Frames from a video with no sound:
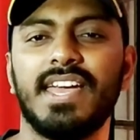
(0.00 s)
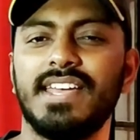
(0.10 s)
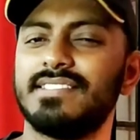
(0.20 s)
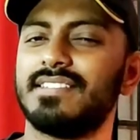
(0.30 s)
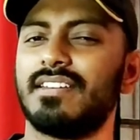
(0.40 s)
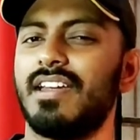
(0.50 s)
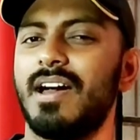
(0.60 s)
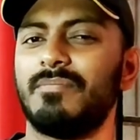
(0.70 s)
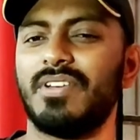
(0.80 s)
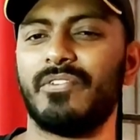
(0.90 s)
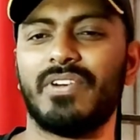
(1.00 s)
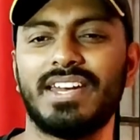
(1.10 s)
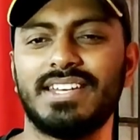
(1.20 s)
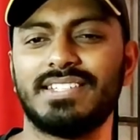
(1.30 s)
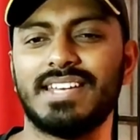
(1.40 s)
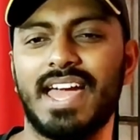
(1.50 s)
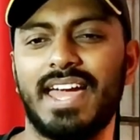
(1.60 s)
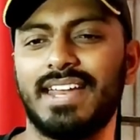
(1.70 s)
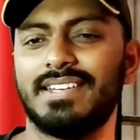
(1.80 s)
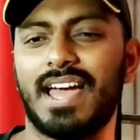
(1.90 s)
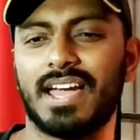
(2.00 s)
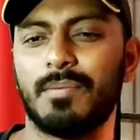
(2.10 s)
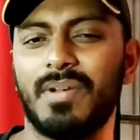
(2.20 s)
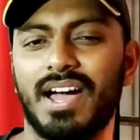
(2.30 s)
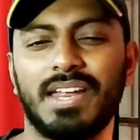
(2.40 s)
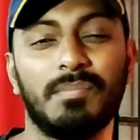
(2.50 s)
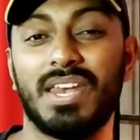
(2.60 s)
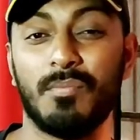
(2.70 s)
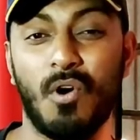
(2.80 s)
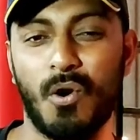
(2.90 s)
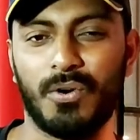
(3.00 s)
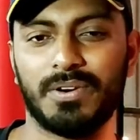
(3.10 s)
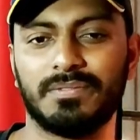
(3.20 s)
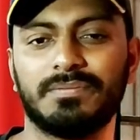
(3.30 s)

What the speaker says: Instagram, Reddit, and Akamai, and many more.